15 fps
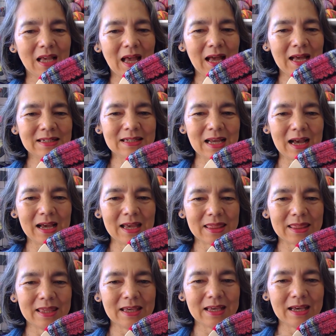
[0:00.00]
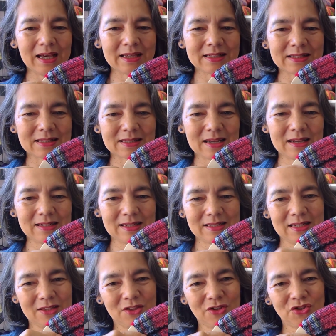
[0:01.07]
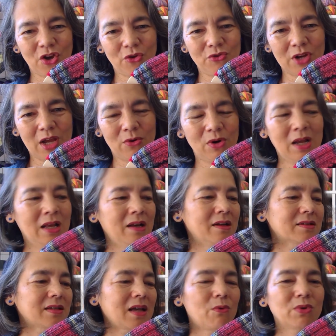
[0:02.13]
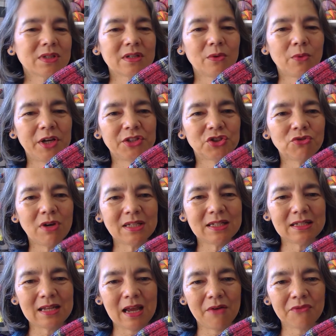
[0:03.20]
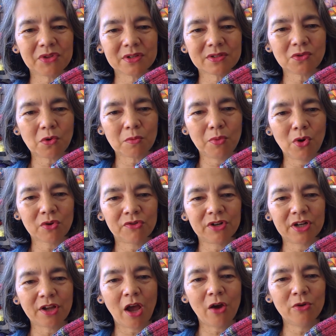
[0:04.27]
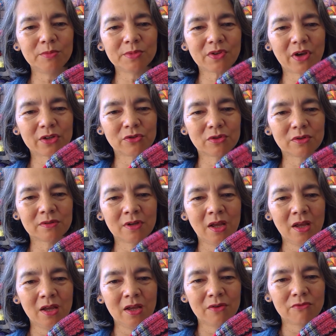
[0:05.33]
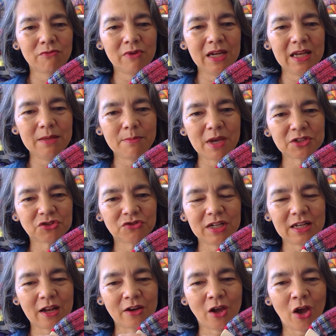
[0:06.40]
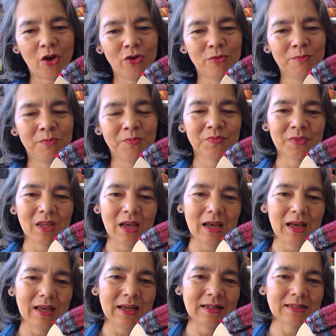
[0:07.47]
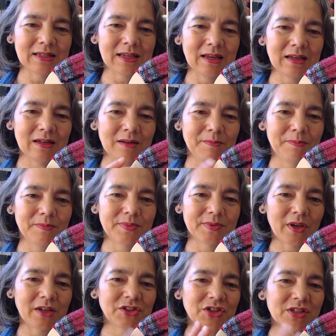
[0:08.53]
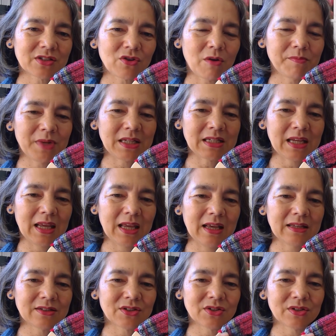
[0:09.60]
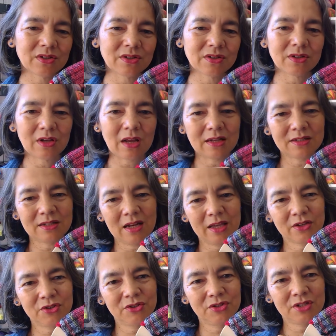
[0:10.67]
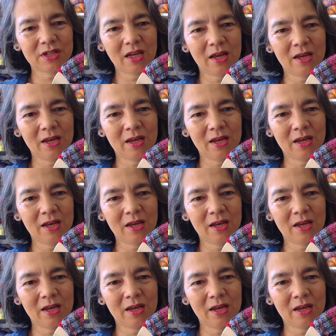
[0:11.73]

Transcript: And I think I can start knitting the toe now. So I wasn't quite sure. I didn't have the sock blocker at home, so I couldn't really measure it at home. And so I just stopped knitting until I could